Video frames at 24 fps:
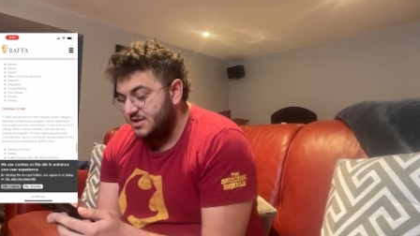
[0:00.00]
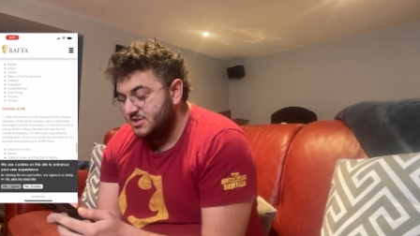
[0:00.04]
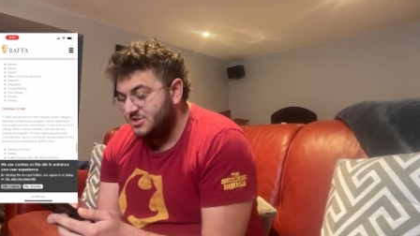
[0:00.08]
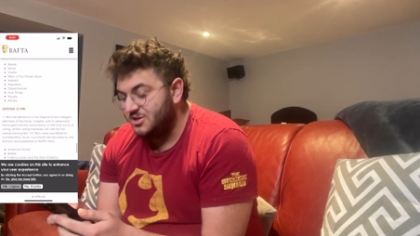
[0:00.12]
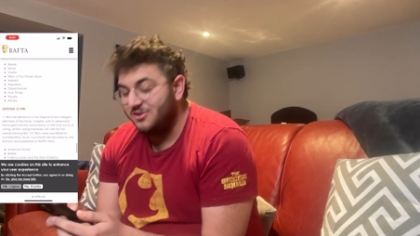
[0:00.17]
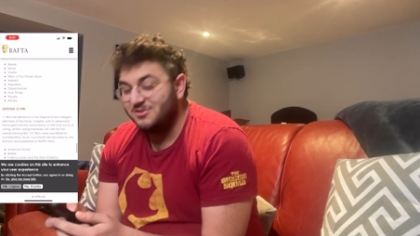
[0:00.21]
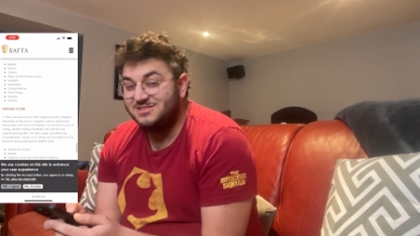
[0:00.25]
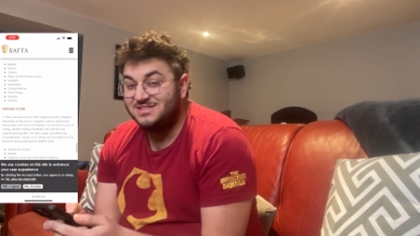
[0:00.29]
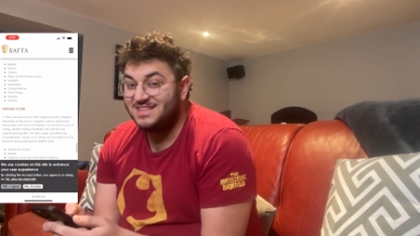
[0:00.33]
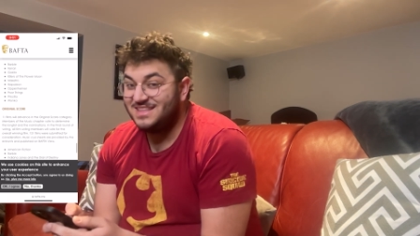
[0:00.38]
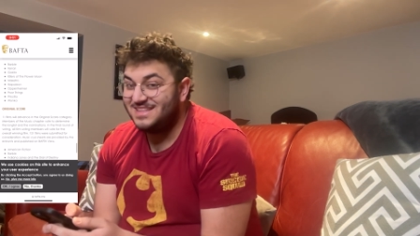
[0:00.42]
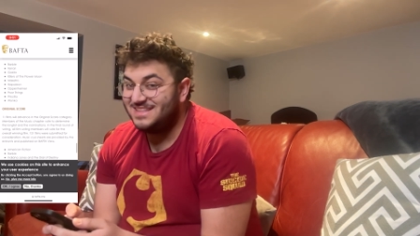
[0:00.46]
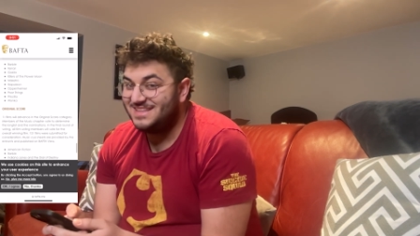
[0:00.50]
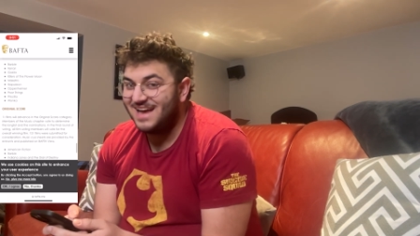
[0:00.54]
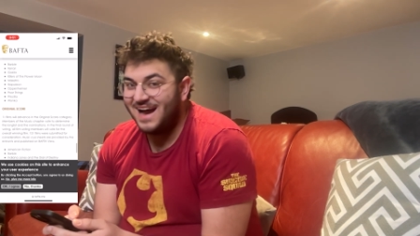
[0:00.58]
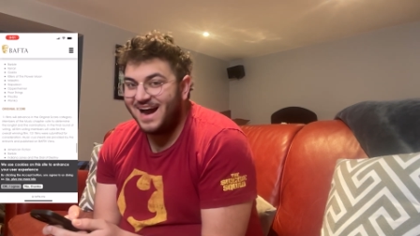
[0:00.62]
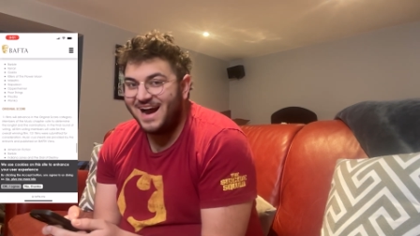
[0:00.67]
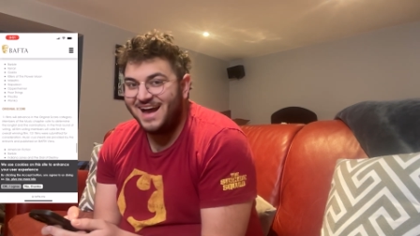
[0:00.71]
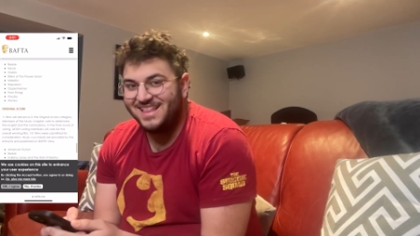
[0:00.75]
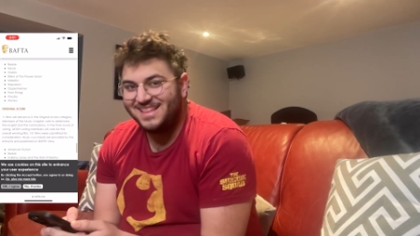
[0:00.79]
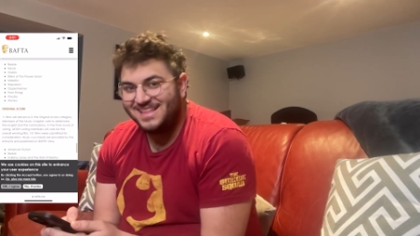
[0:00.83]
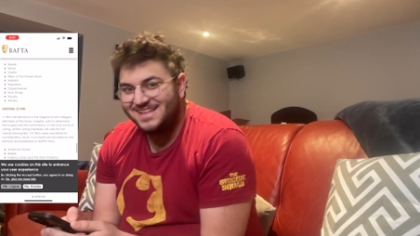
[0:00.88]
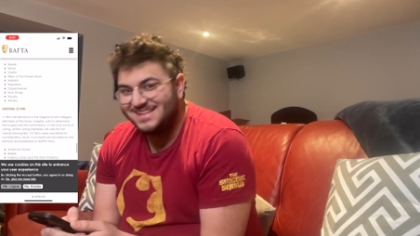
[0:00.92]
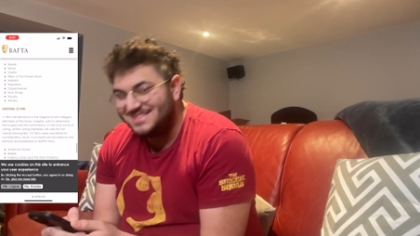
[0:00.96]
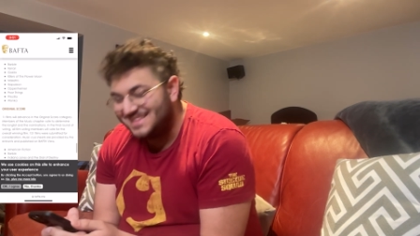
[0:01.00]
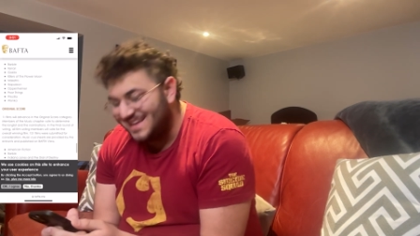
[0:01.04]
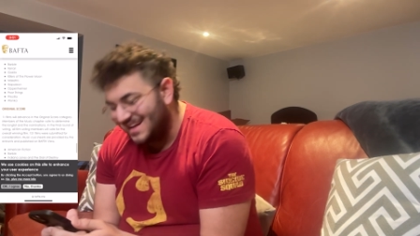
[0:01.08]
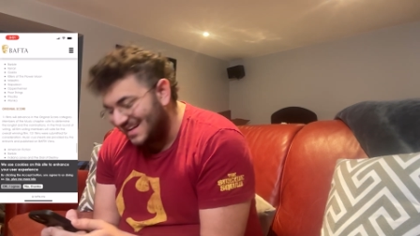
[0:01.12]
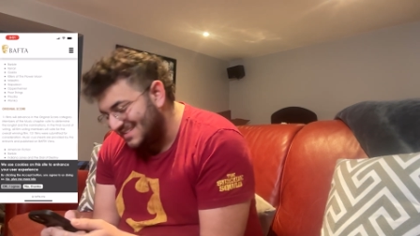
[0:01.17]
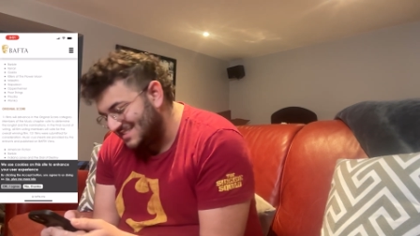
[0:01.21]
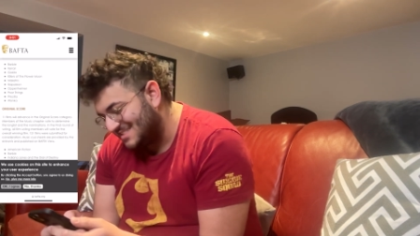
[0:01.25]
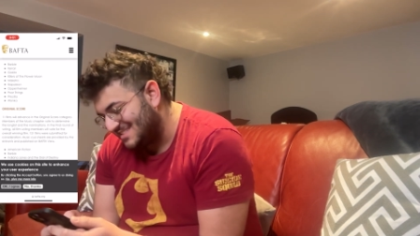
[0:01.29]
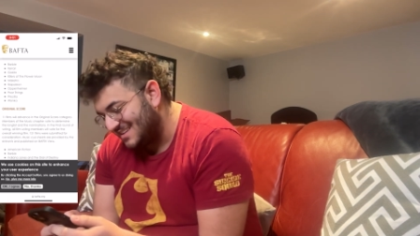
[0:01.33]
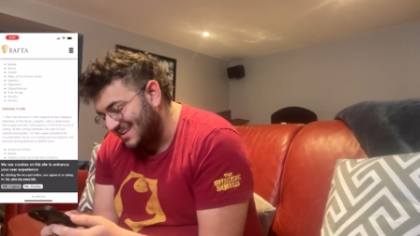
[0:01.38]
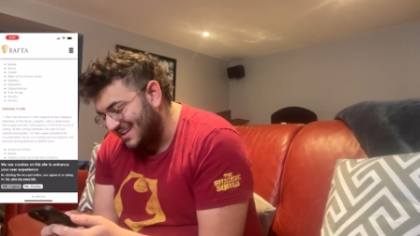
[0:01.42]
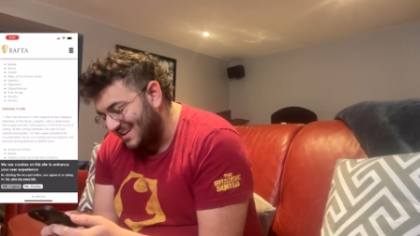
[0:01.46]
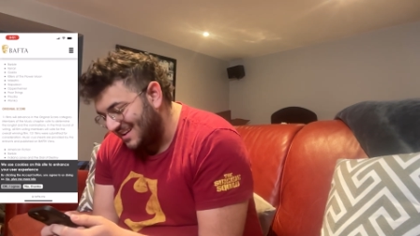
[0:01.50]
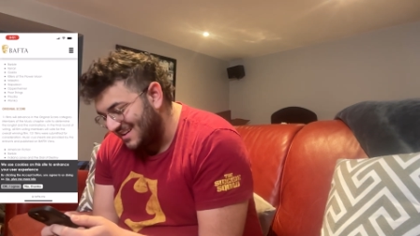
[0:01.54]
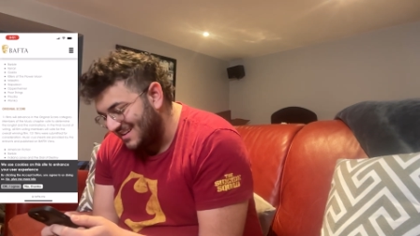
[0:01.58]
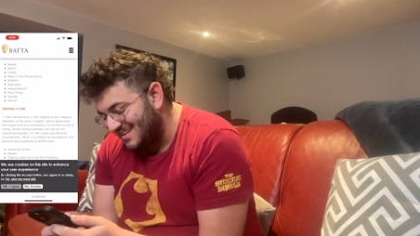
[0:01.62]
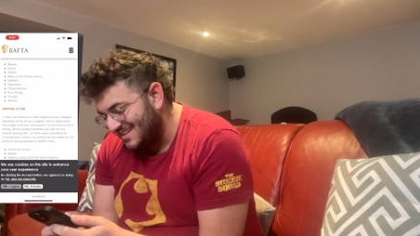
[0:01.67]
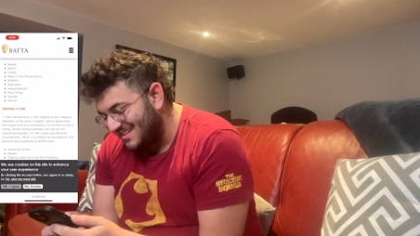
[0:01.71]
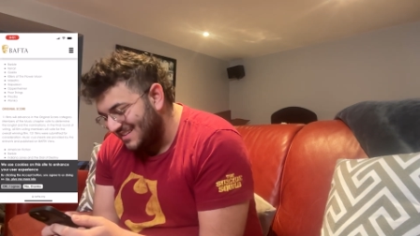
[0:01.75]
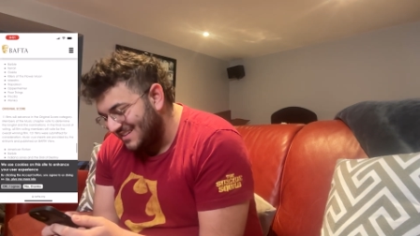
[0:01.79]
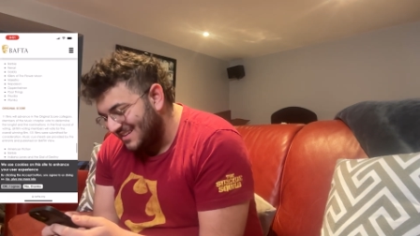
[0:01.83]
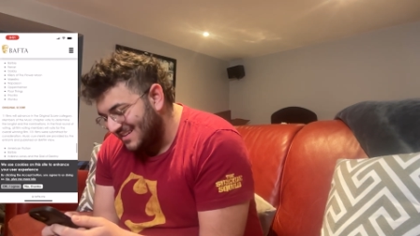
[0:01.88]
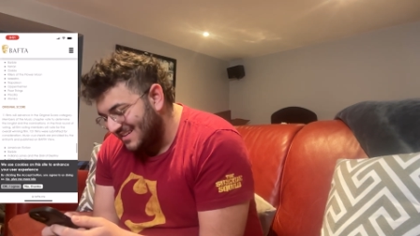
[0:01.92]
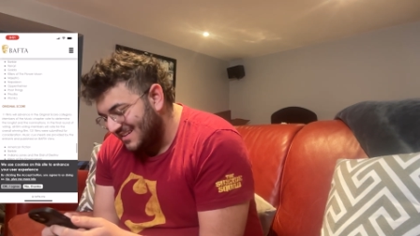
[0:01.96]
Jones and the Dial of Destiny.
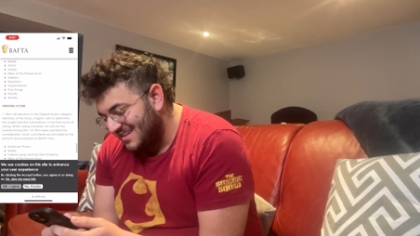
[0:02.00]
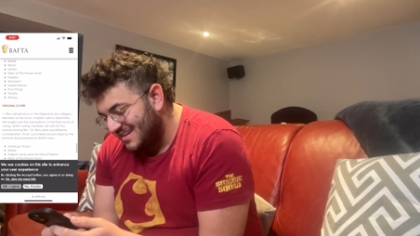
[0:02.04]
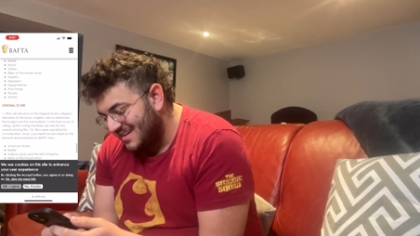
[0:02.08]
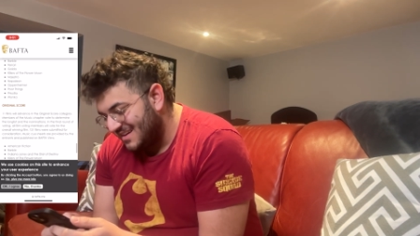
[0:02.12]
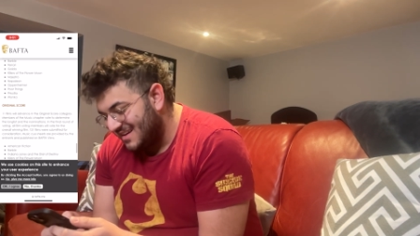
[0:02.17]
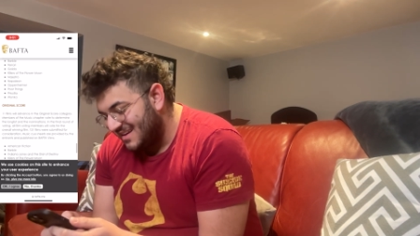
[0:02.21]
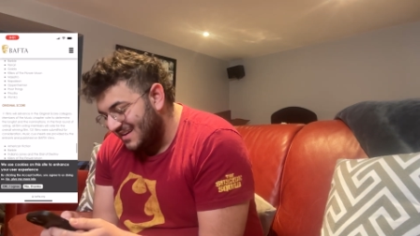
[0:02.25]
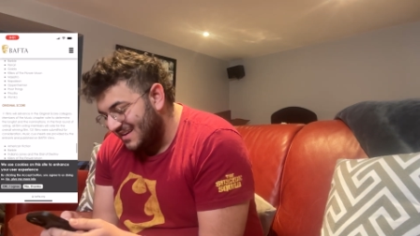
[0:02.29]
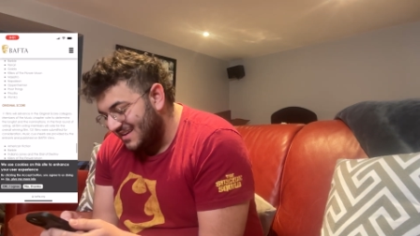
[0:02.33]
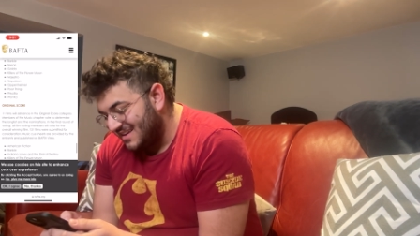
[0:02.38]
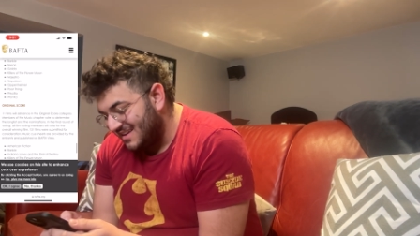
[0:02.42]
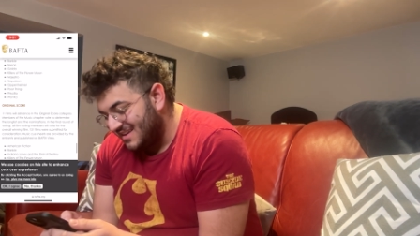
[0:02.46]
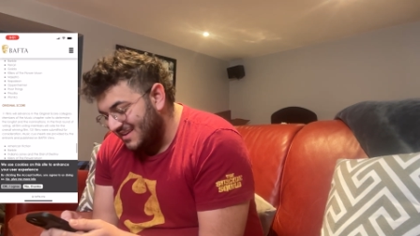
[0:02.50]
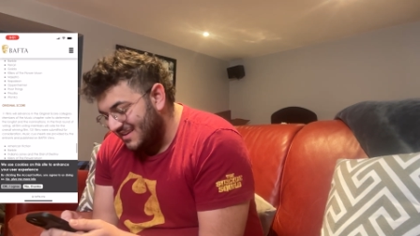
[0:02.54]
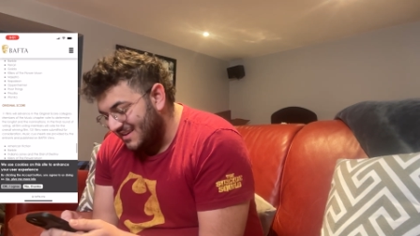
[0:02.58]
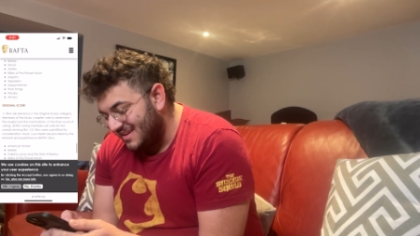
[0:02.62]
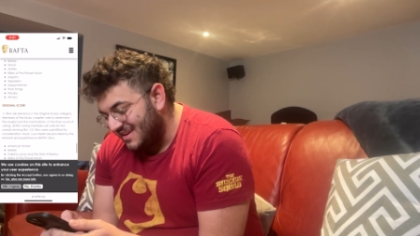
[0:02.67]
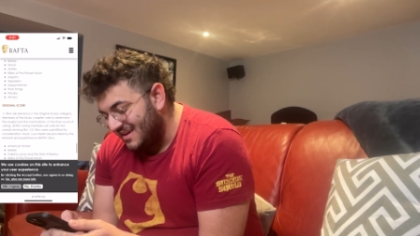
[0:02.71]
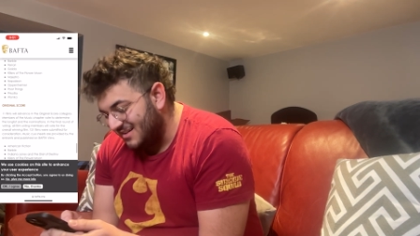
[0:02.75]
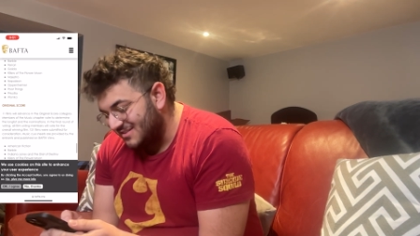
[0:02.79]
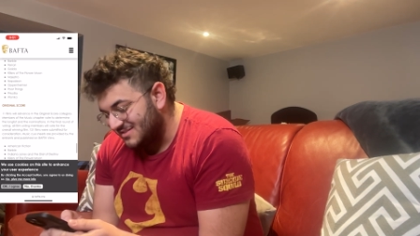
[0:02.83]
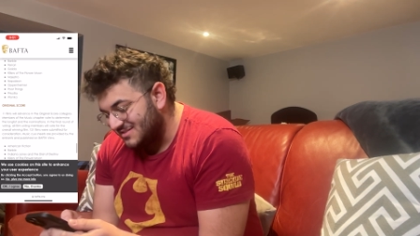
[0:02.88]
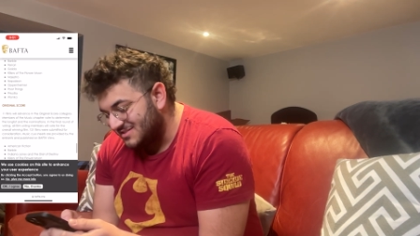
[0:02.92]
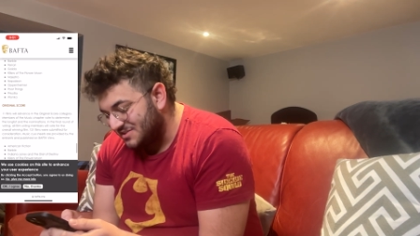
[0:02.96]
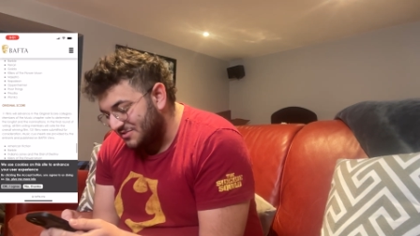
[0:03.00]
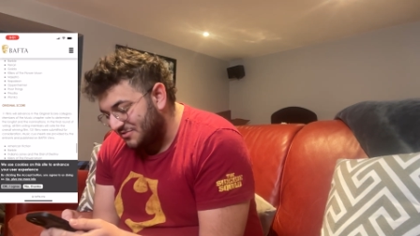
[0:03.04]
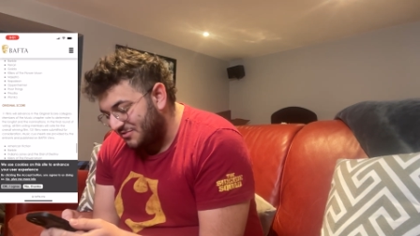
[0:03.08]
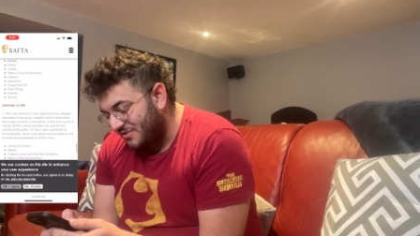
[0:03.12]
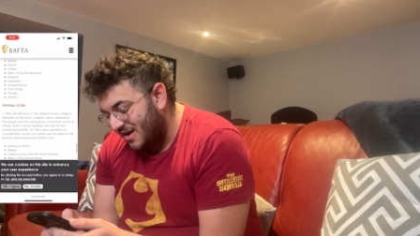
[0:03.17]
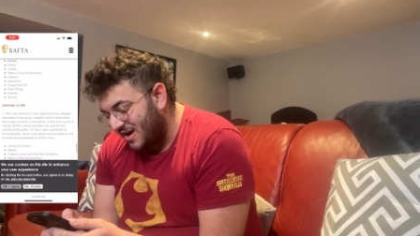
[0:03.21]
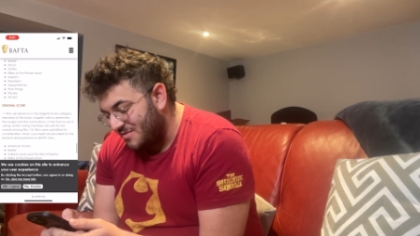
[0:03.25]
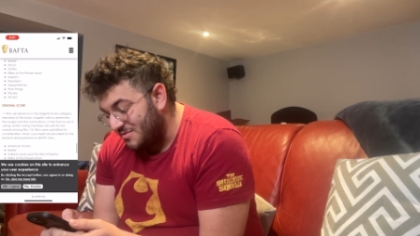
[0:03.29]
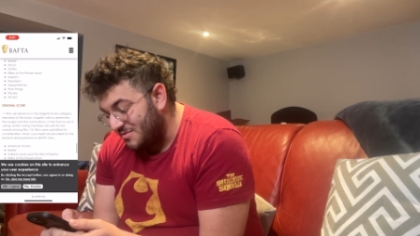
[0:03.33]
Killers of the Flower